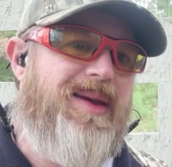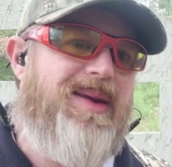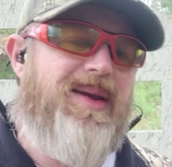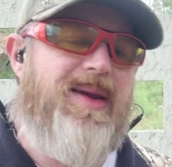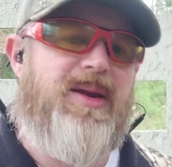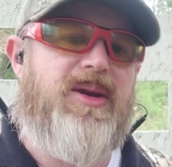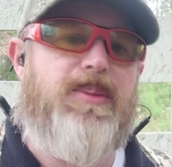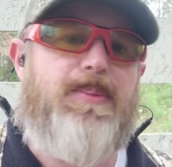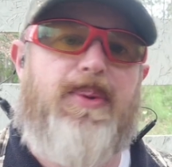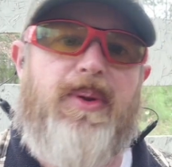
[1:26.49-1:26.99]
get
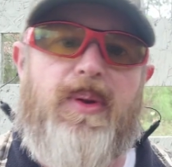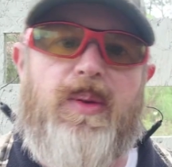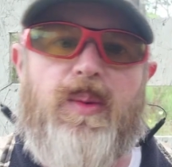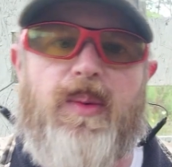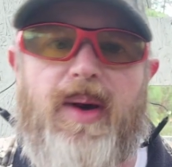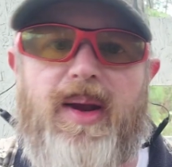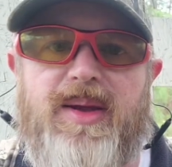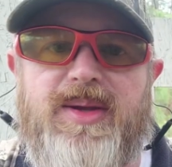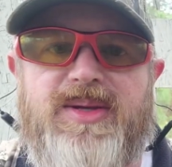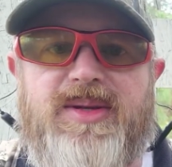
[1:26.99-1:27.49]
into putting
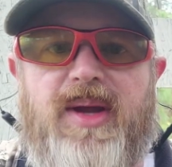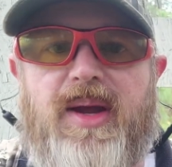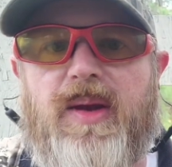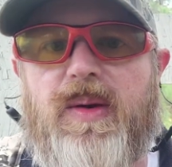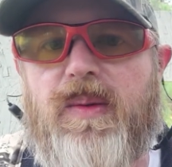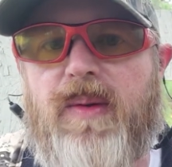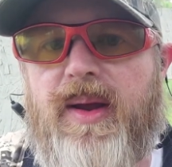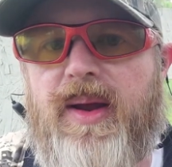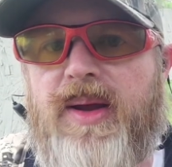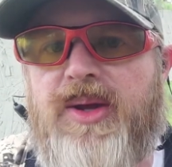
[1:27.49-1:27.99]
rounds
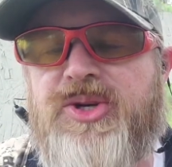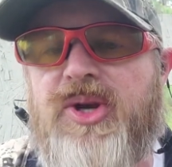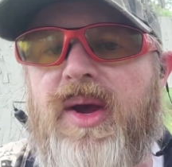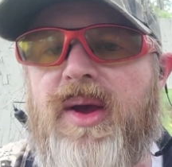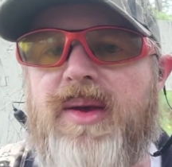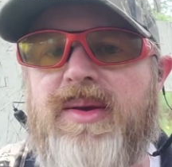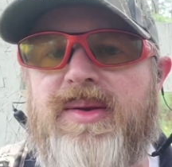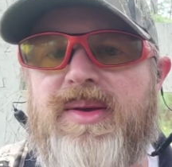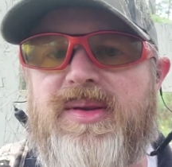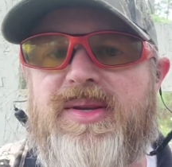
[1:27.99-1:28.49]
down range
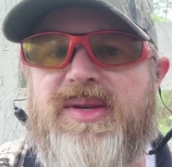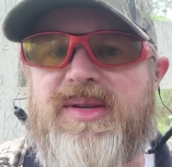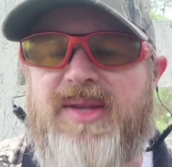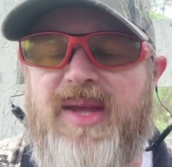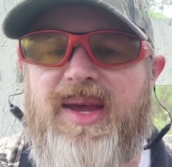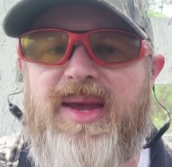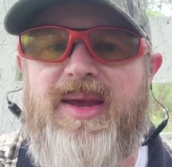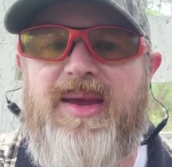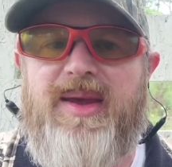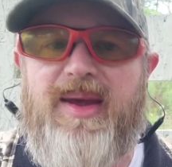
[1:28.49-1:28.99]
to
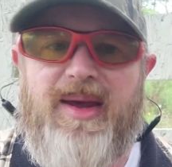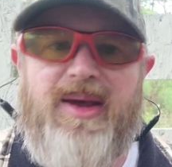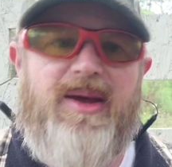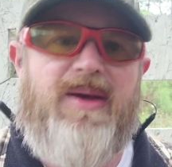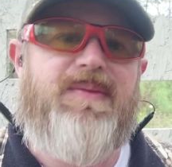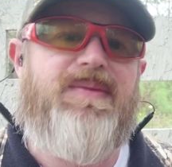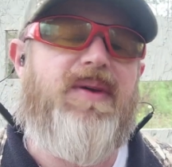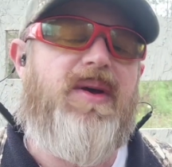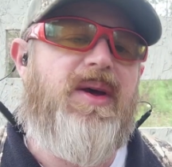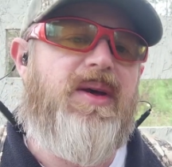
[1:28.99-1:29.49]
see
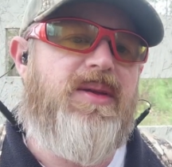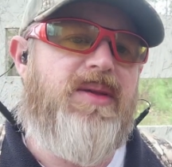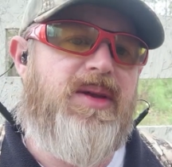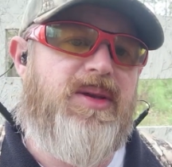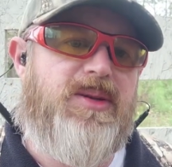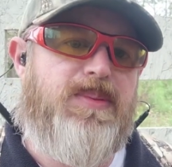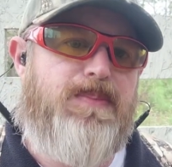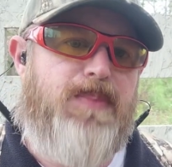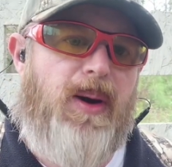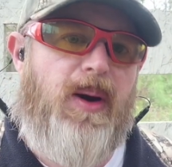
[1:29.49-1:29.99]
if
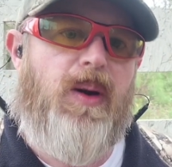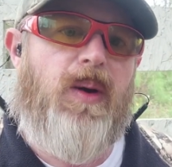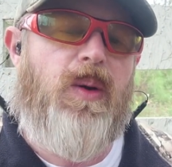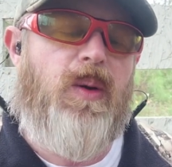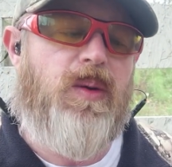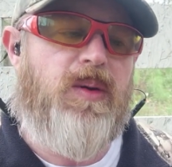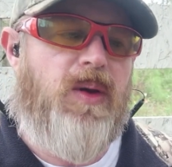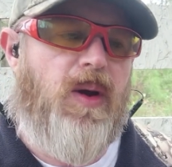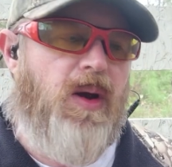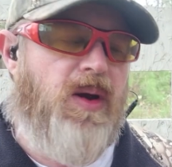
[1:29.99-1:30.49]
this
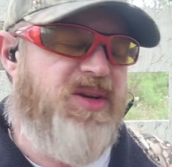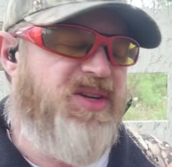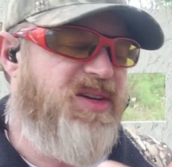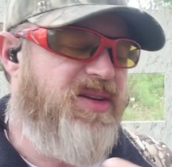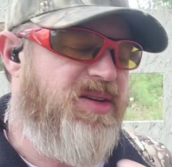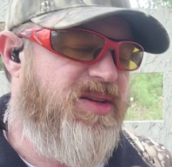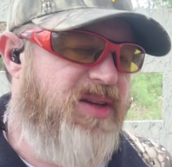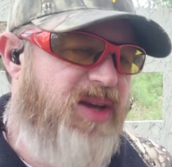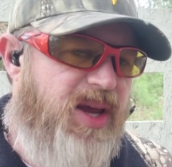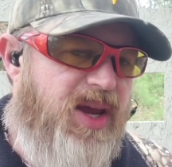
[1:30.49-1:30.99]
barrel
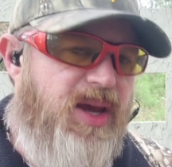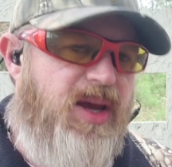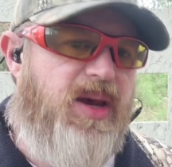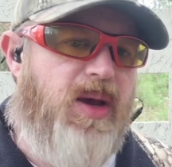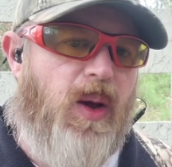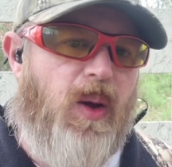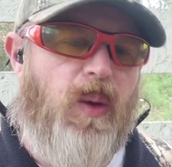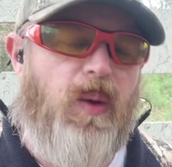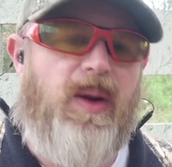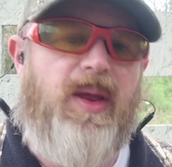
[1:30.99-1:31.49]
causes
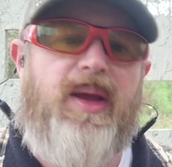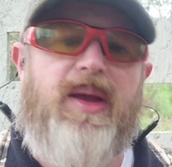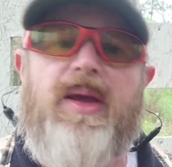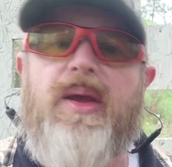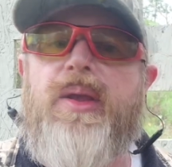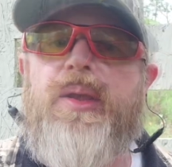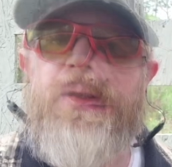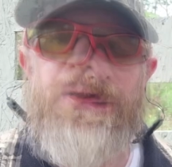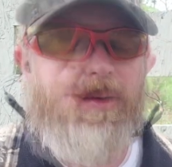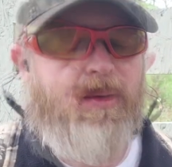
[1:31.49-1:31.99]
keyholing
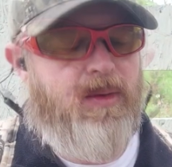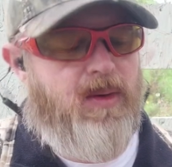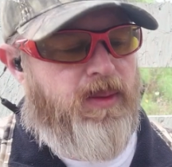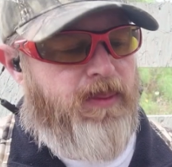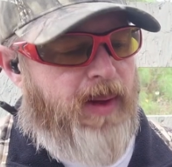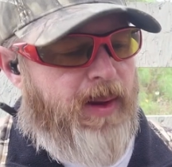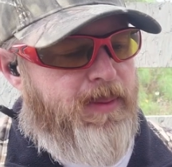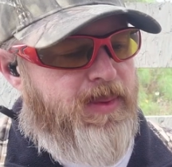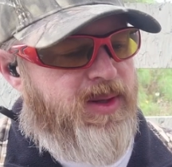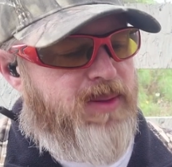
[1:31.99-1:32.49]
now,
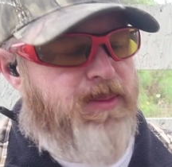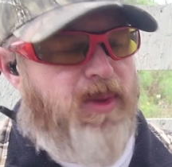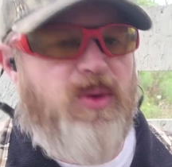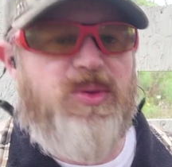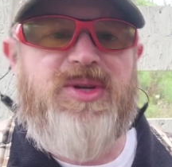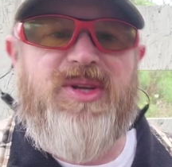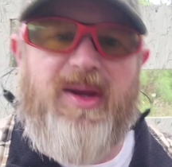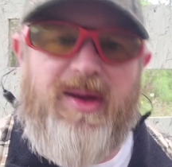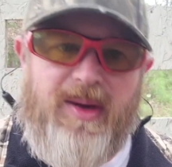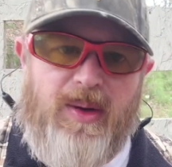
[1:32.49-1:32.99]
maybe the
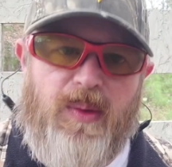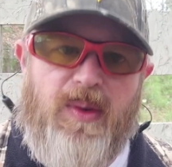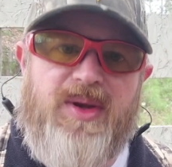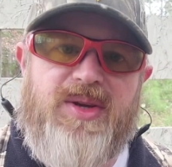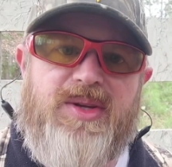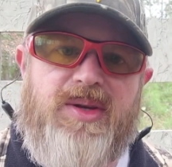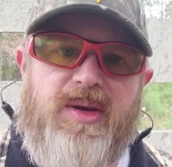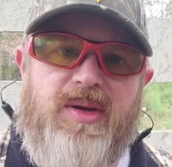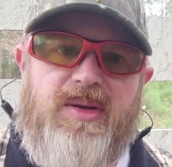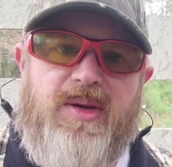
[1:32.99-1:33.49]
most
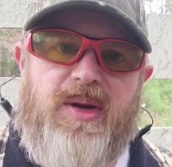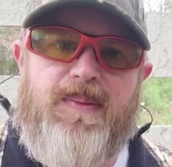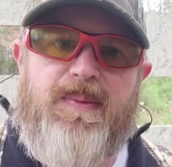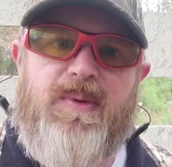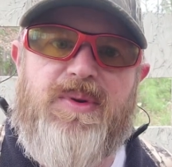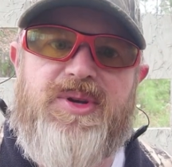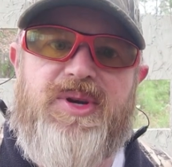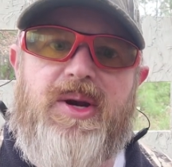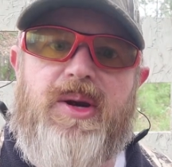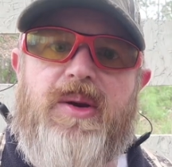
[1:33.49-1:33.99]
interesting
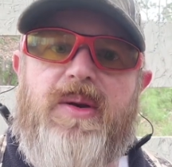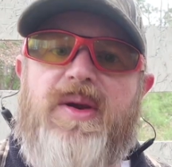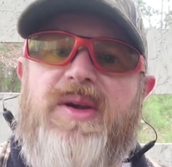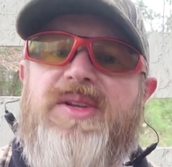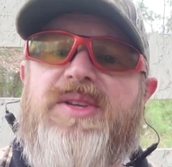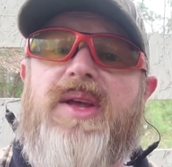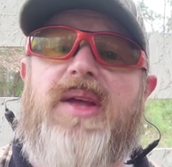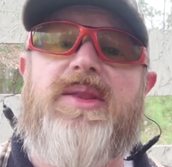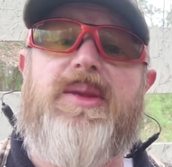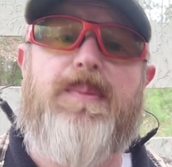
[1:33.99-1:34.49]
difference here
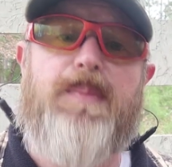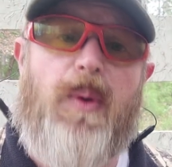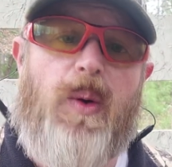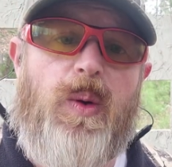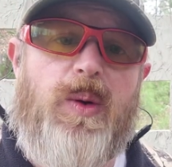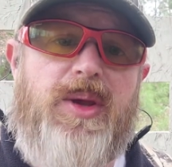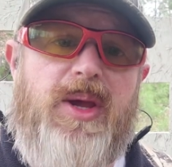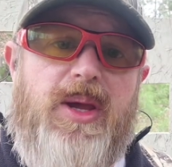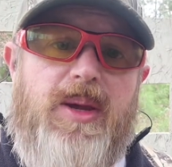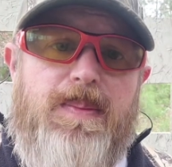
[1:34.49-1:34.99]
is that the
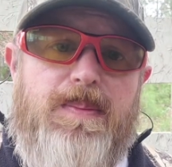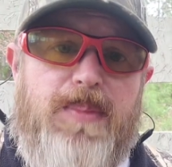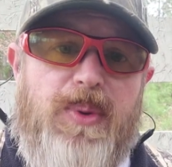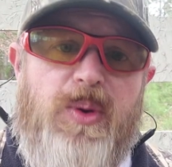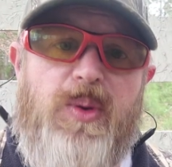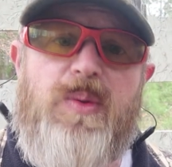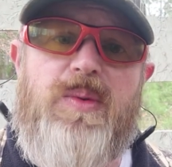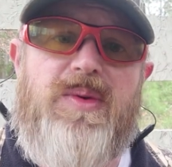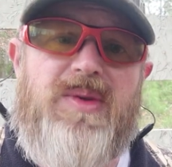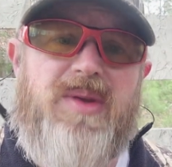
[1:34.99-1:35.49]
Barkeep boot